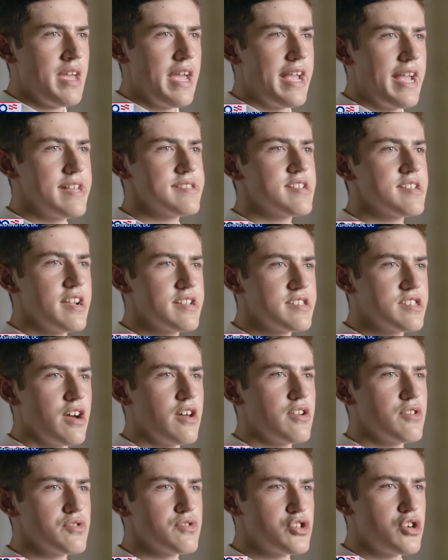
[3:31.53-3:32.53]

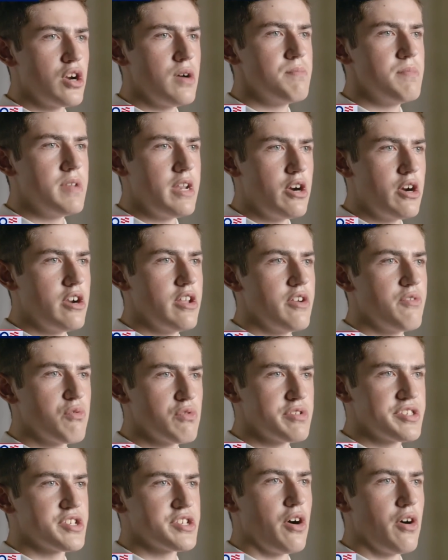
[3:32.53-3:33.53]
anti-Donald Trump narrative
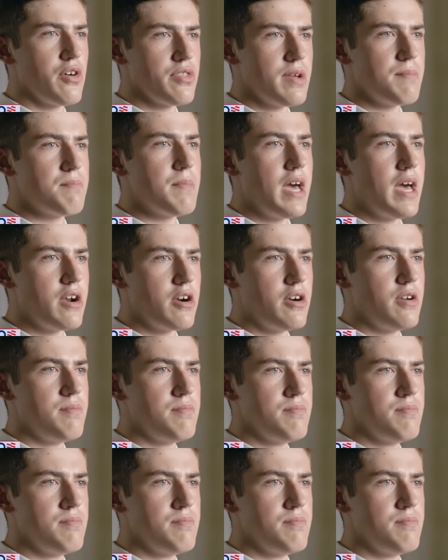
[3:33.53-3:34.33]
was all that mattered.